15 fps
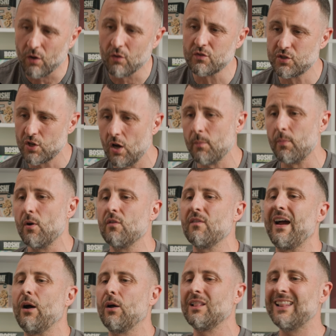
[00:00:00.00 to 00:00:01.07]
on top of
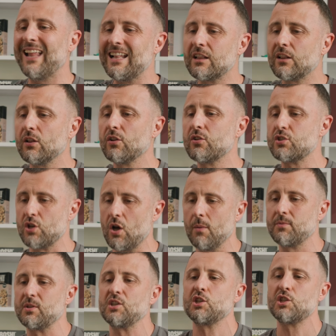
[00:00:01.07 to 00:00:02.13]
our lentil
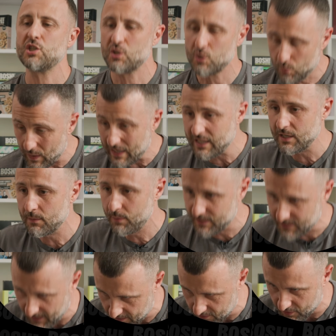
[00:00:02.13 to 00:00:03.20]
topped sweet
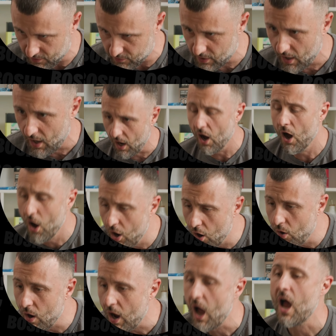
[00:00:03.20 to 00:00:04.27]
potatoes.
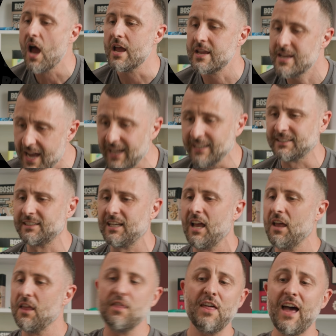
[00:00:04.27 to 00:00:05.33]
Oh yes,
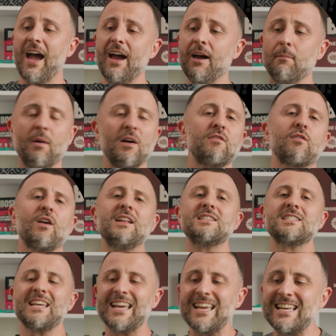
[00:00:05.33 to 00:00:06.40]
that, my
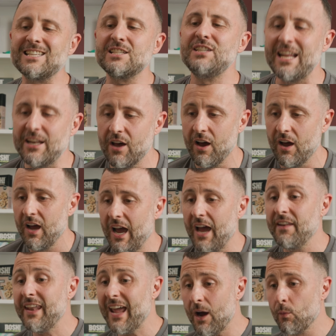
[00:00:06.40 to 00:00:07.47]
friends, is dinner.
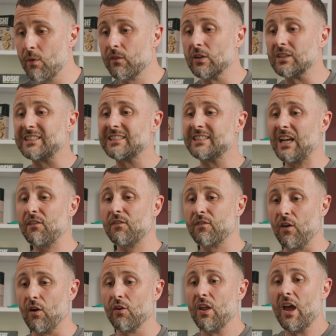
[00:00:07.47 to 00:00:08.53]
And now we've got
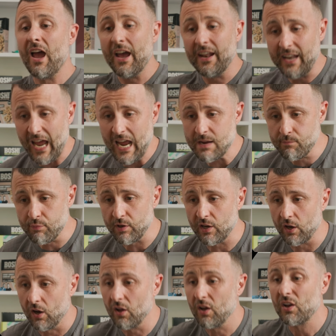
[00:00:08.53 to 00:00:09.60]
saffron and
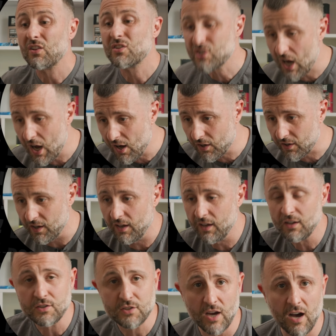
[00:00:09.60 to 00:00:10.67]
apricot tarka
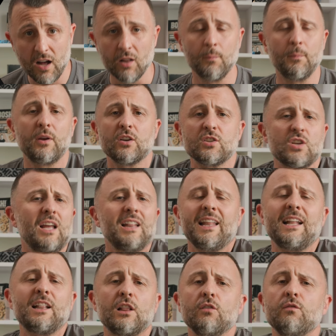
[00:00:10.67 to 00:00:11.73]
dal, because a
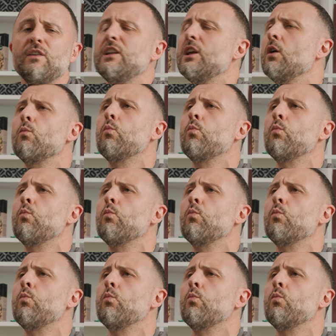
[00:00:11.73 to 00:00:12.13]
lentil video